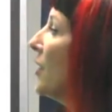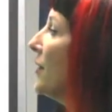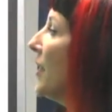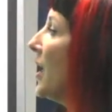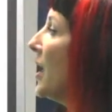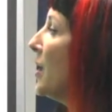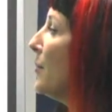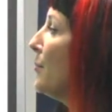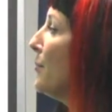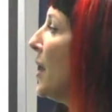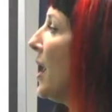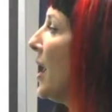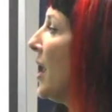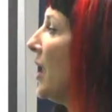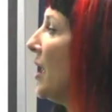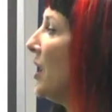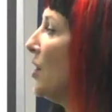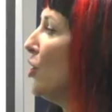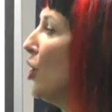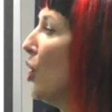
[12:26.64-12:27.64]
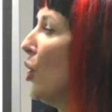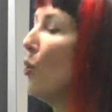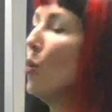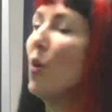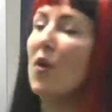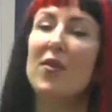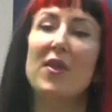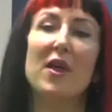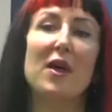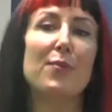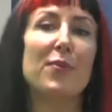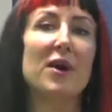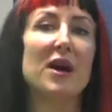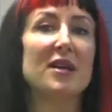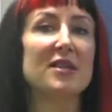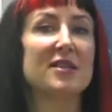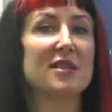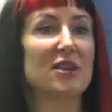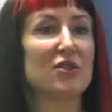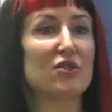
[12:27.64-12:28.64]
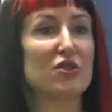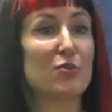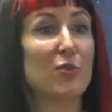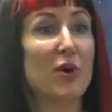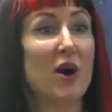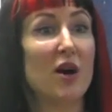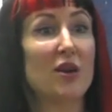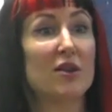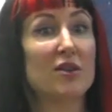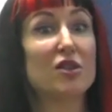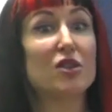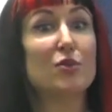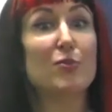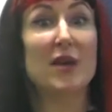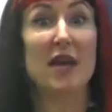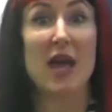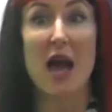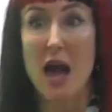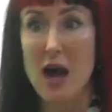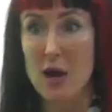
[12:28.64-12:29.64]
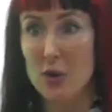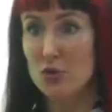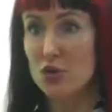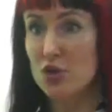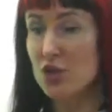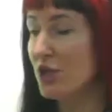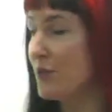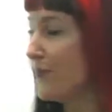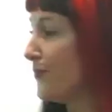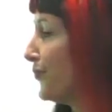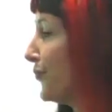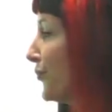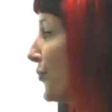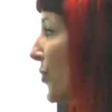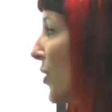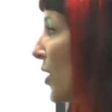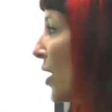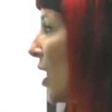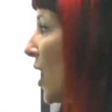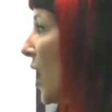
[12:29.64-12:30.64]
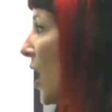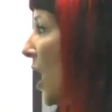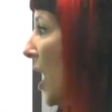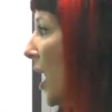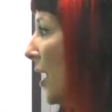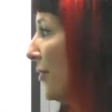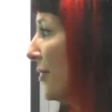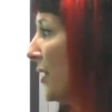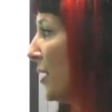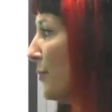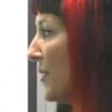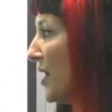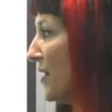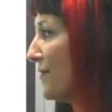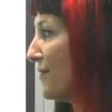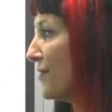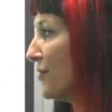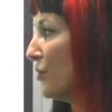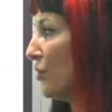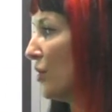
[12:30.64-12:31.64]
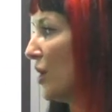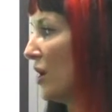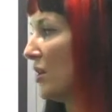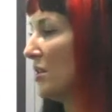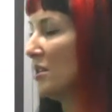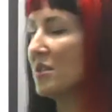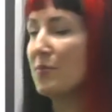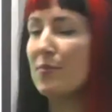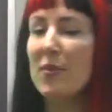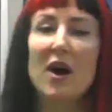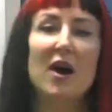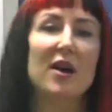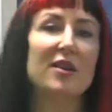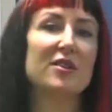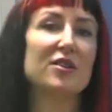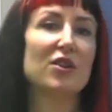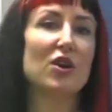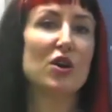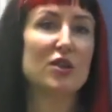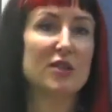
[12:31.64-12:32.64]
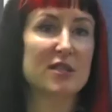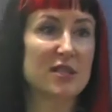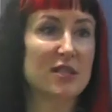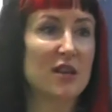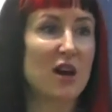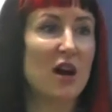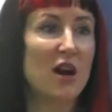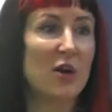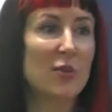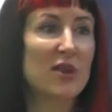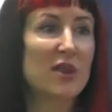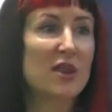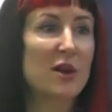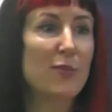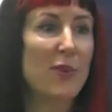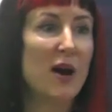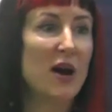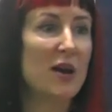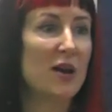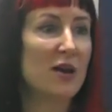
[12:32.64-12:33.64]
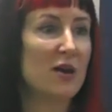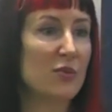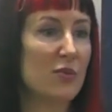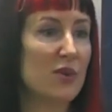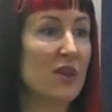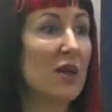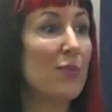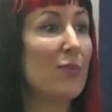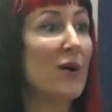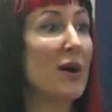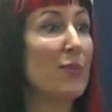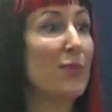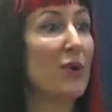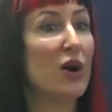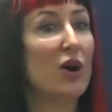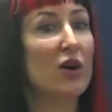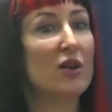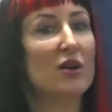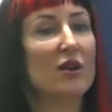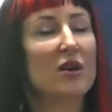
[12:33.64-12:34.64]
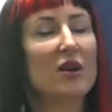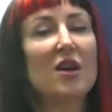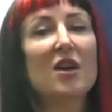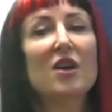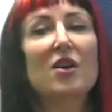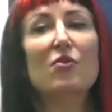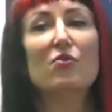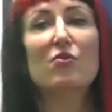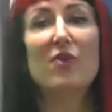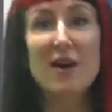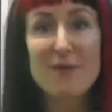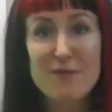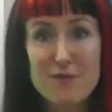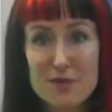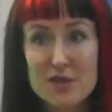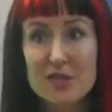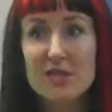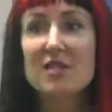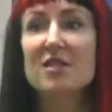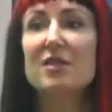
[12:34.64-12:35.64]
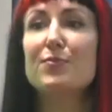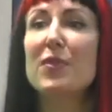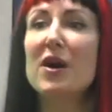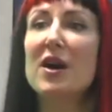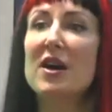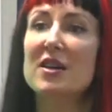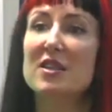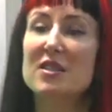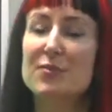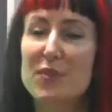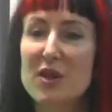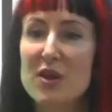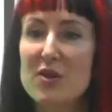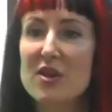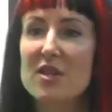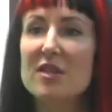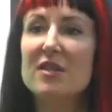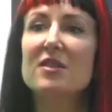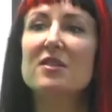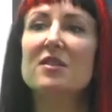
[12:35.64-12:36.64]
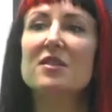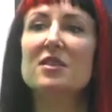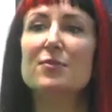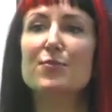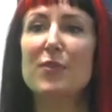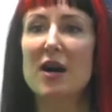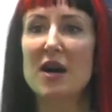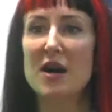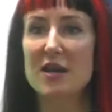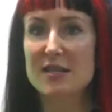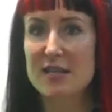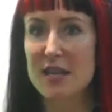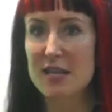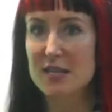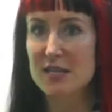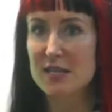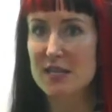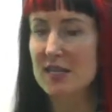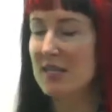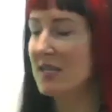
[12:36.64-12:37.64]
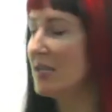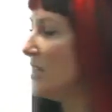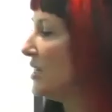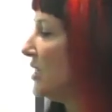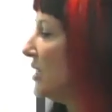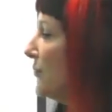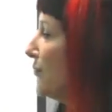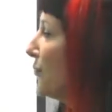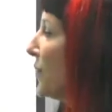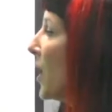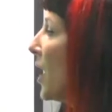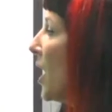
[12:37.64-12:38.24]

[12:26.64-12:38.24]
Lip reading: They may not want their bisexual partner to be out, and they may feel undermined and hostile when their bi partner references bi experiences, bi identity,